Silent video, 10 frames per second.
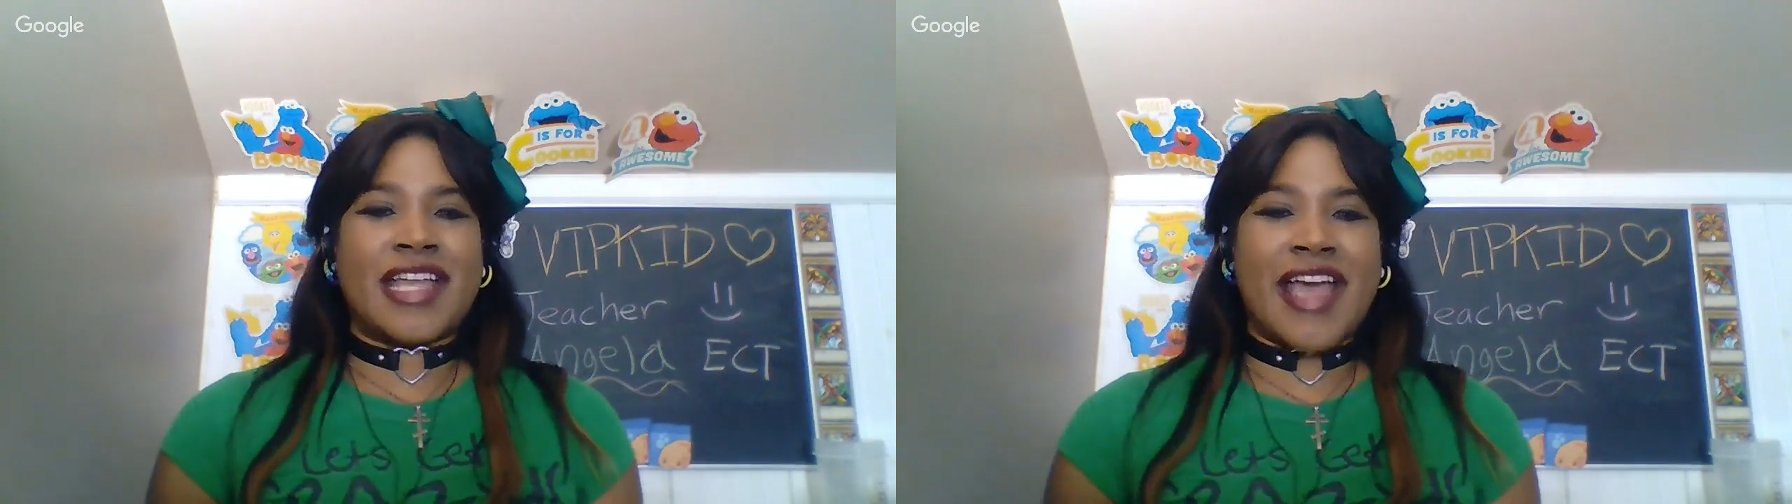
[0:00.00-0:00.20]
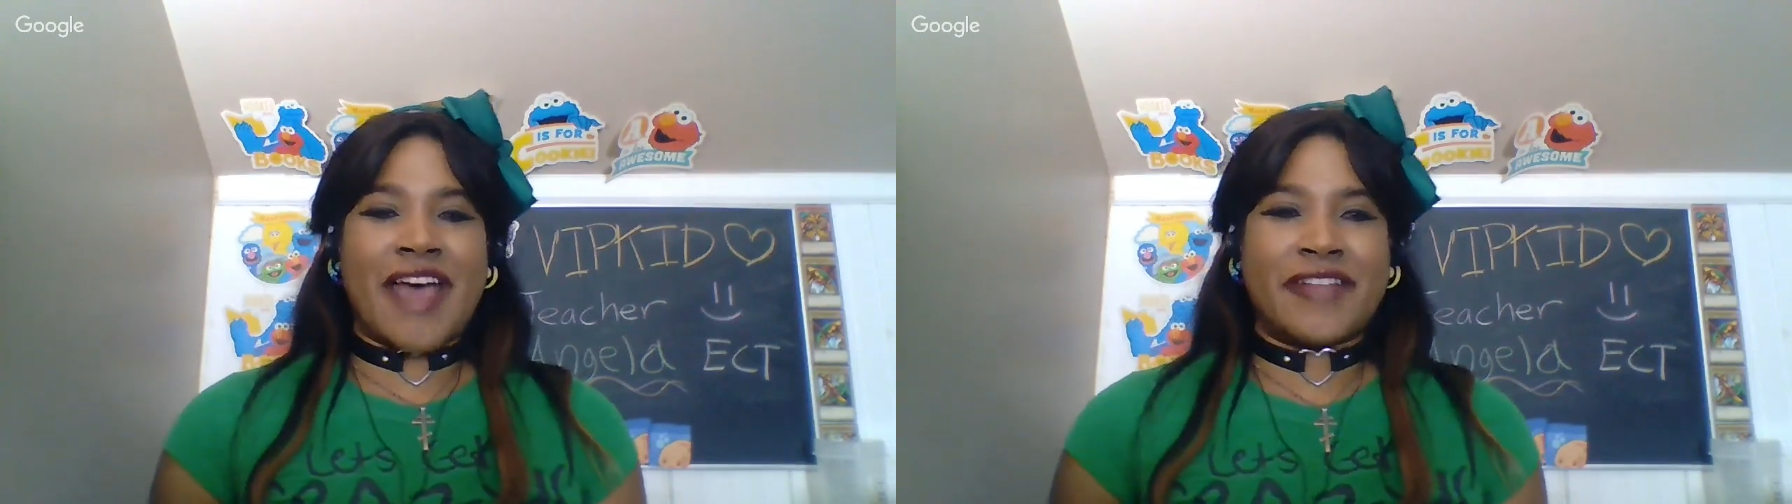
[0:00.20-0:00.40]

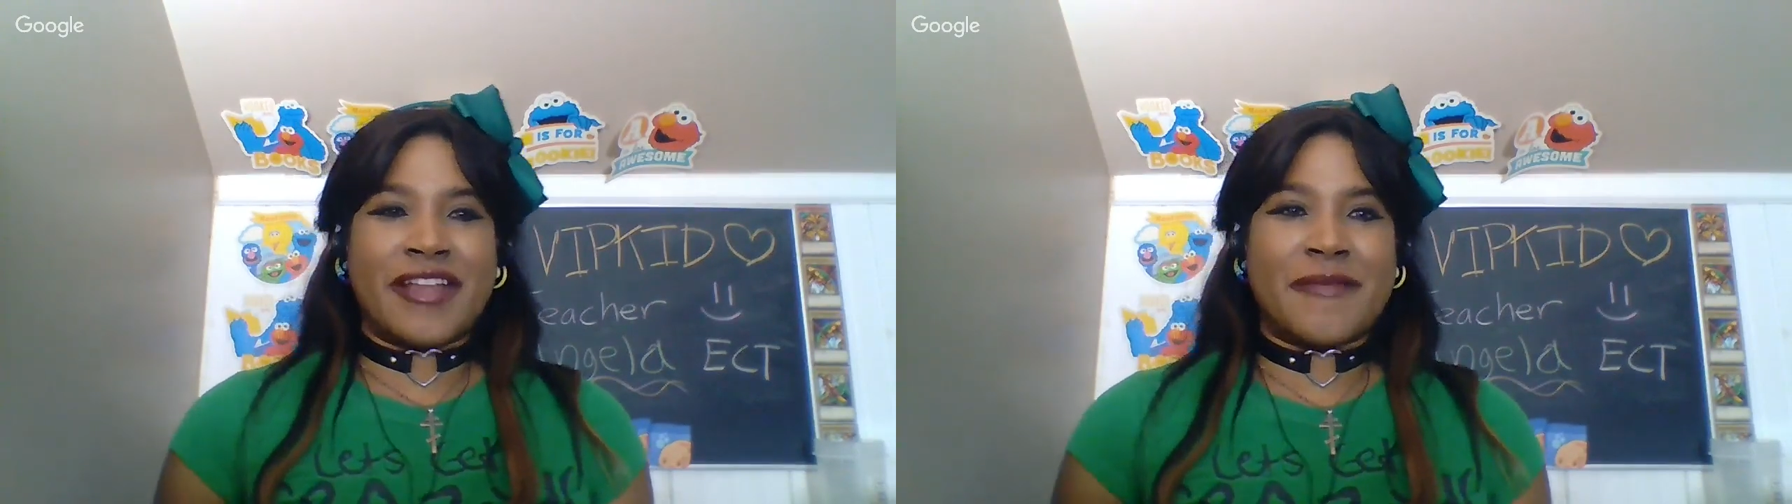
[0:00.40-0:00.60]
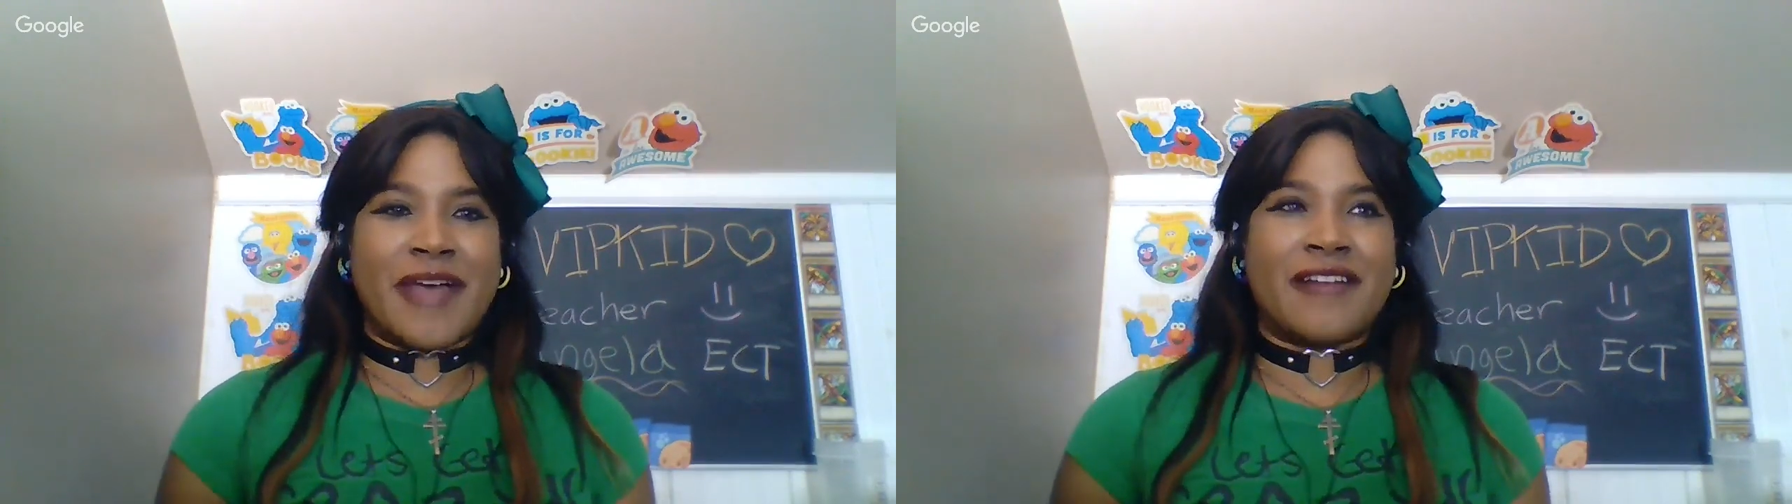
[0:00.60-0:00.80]
and have it
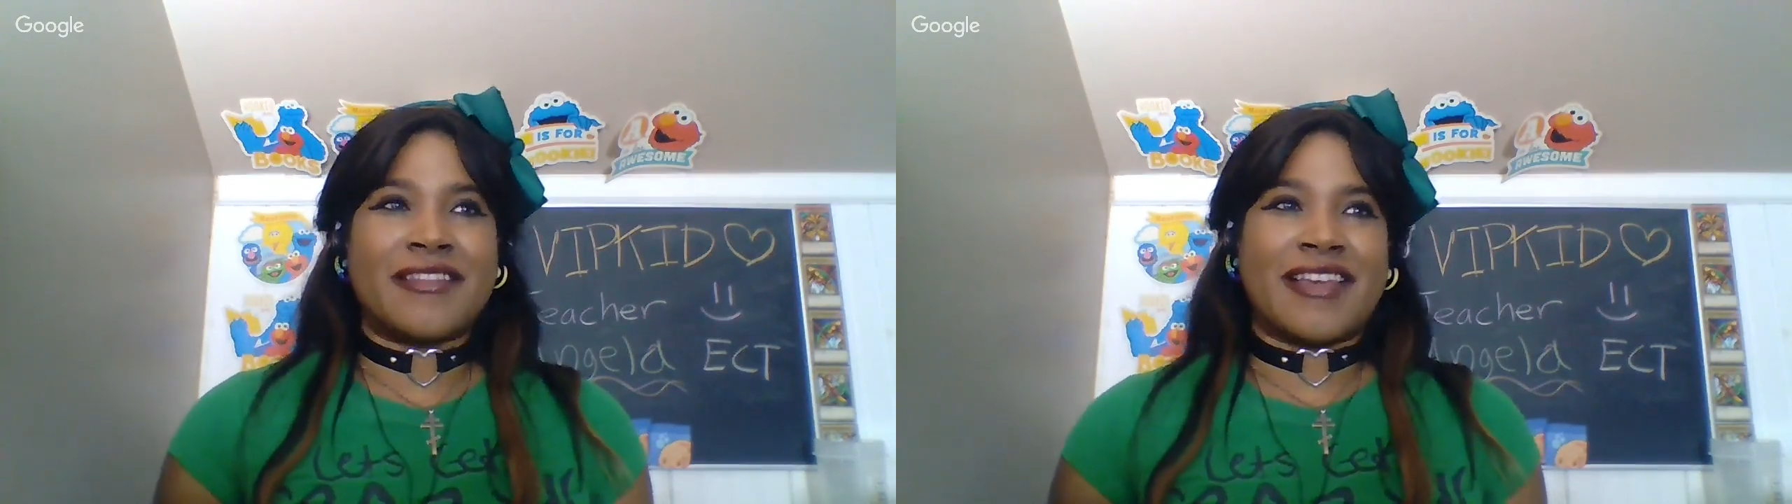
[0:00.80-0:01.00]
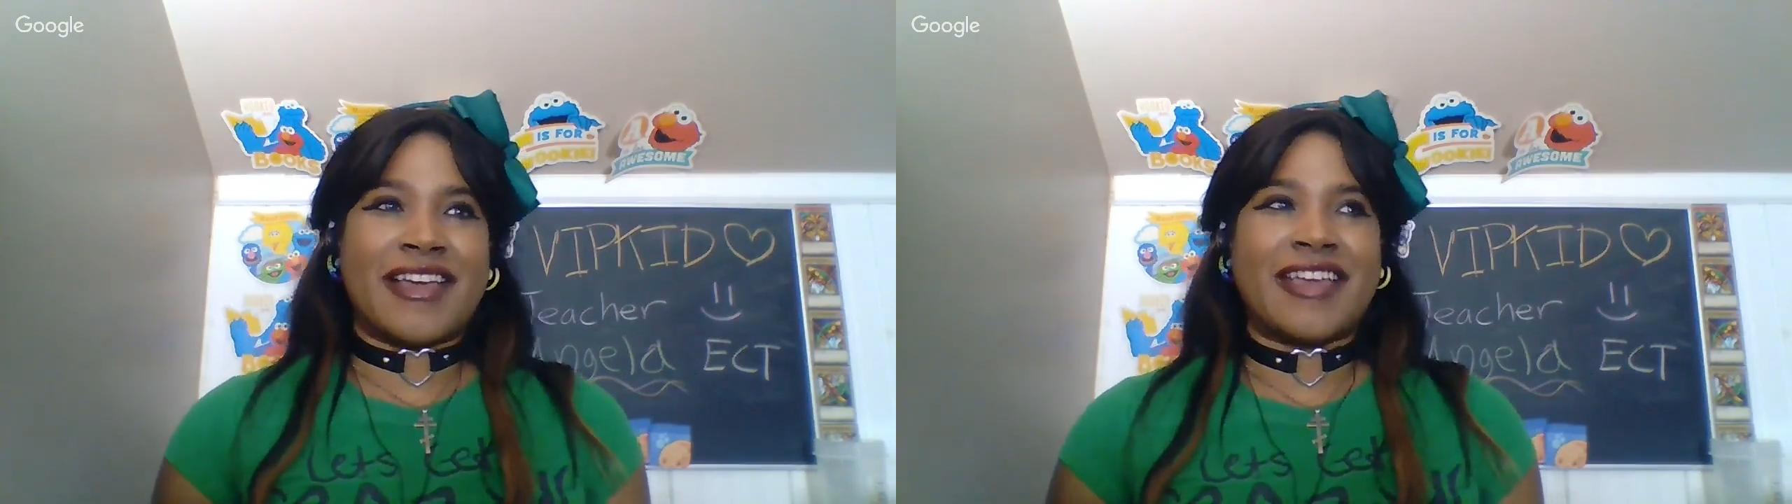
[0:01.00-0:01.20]
come out
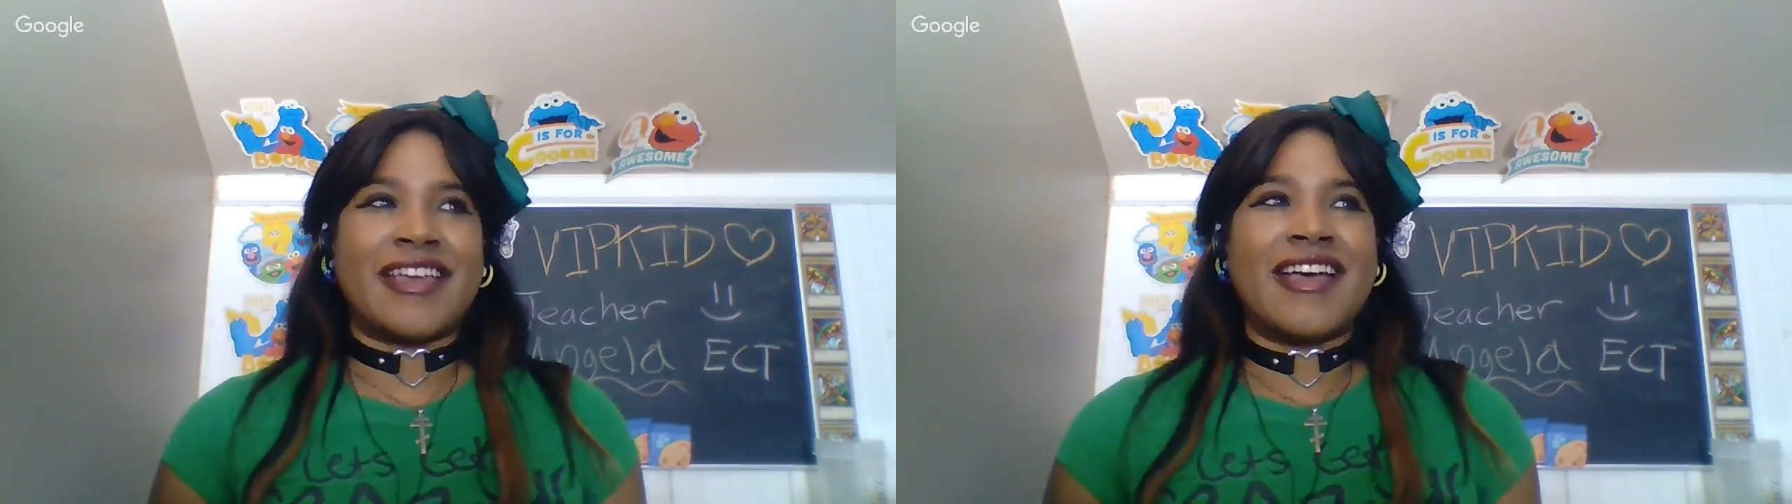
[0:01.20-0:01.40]
like